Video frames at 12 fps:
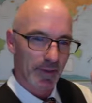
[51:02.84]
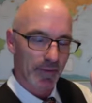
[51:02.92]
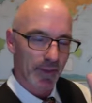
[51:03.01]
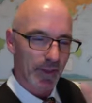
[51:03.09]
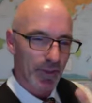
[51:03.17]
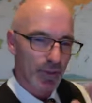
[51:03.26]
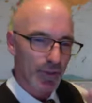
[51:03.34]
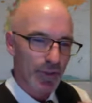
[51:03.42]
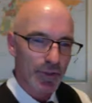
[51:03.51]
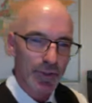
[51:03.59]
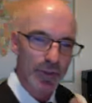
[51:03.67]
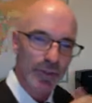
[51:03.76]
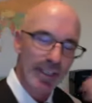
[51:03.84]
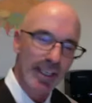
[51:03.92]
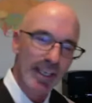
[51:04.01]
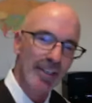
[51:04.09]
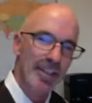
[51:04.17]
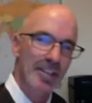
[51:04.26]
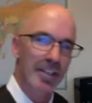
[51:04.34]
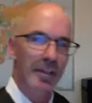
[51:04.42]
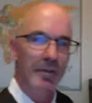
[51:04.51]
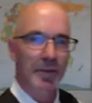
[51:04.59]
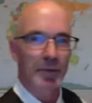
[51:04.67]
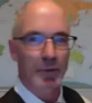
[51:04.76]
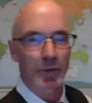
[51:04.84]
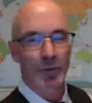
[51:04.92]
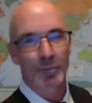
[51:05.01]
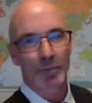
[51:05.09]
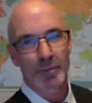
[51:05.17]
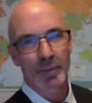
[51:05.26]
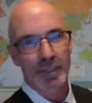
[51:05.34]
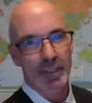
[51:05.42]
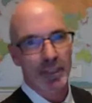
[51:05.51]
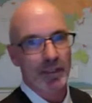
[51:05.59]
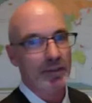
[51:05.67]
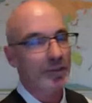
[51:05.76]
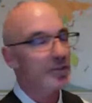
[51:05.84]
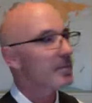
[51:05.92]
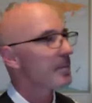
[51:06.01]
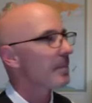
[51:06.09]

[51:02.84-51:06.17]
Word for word: that you could do to get yourself in the room at McDonald's?